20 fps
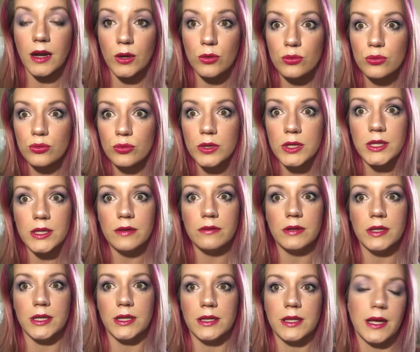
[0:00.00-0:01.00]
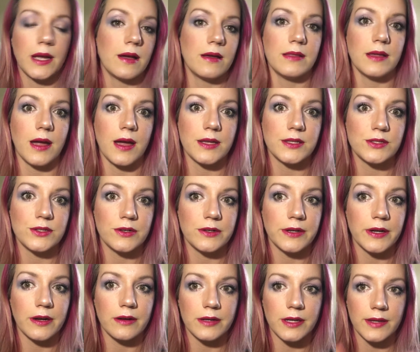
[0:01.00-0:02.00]
I really, really like how the eyes
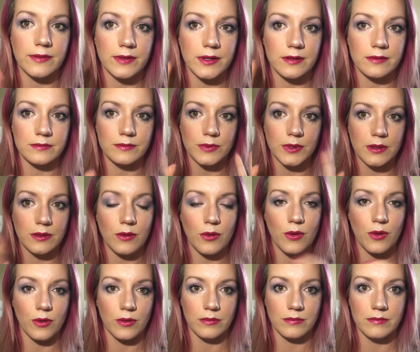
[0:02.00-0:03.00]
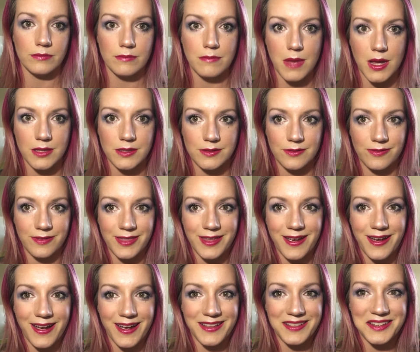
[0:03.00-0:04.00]
turned out, even with the whole mess of the
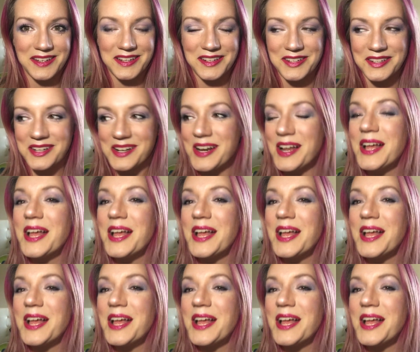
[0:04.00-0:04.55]
eyeliner.